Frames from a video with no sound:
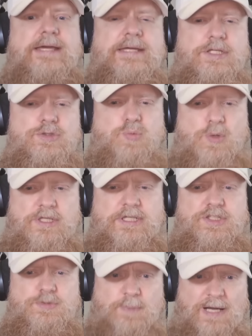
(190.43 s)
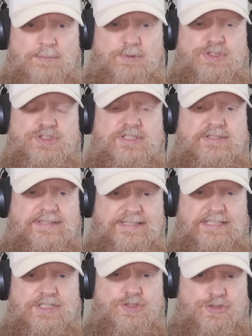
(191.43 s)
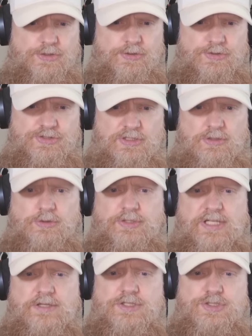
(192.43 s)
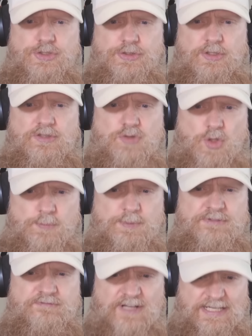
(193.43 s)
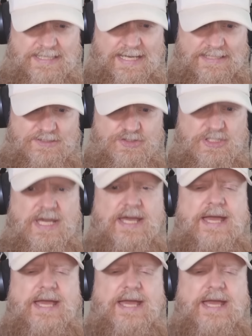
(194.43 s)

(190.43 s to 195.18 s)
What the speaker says: His work is published in leading journals, including the Journal of Corporate Finance